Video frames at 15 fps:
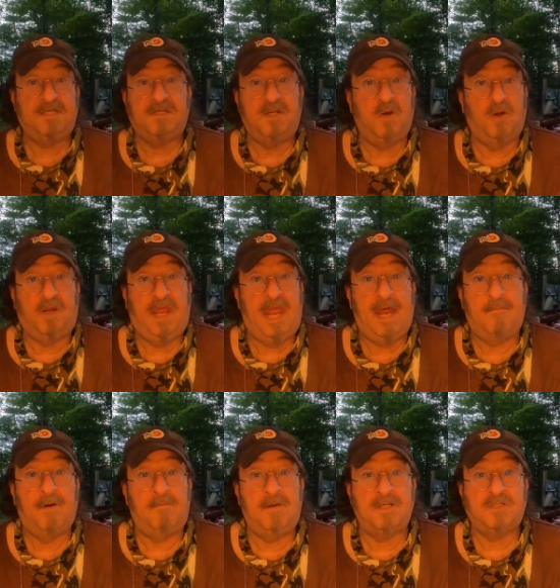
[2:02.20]
Steel
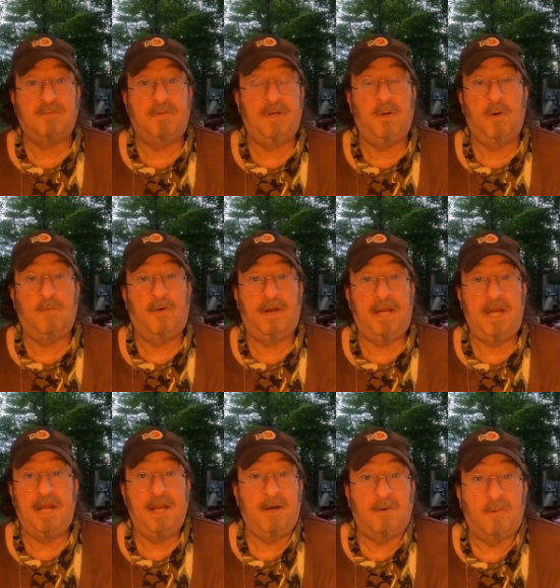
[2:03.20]
camera must have been
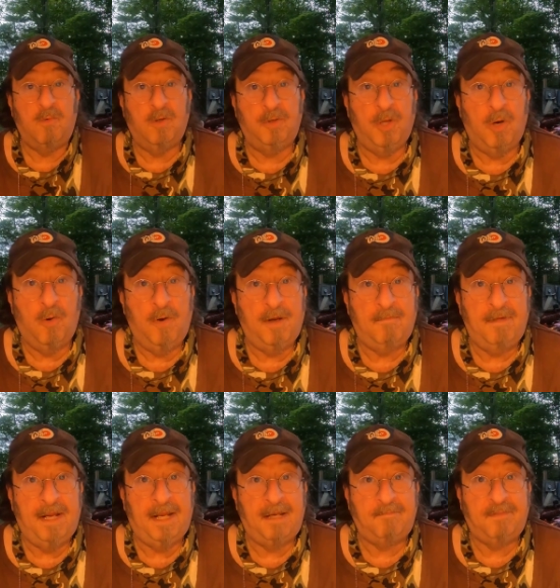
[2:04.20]
overheating or we'll know in a
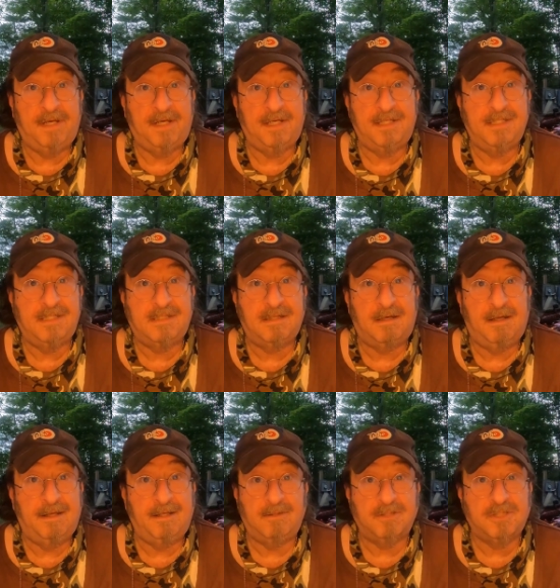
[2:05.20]
minute because
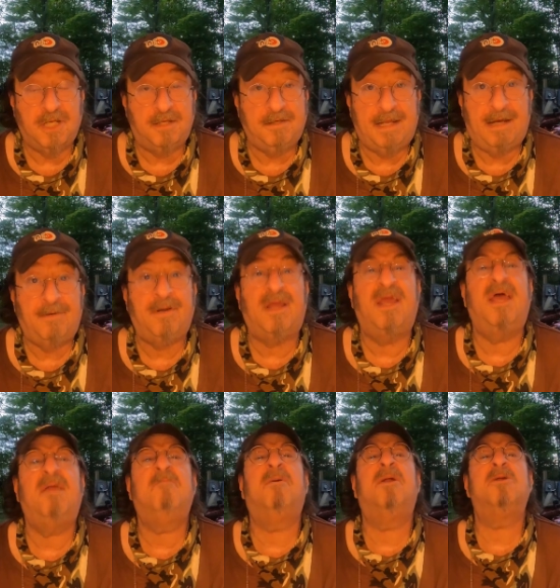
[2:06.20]
uh, it'll shut down
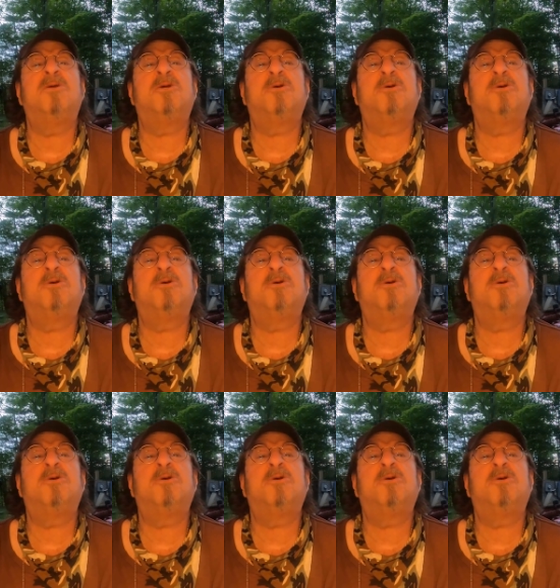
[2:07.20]
again, but it